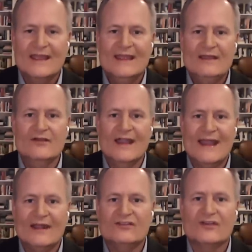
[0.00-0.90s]
Either
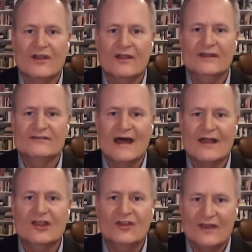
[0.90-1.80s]
answer is
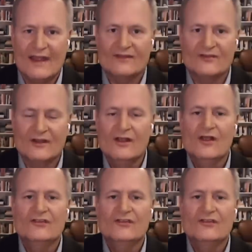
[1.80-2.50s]
not a good answer.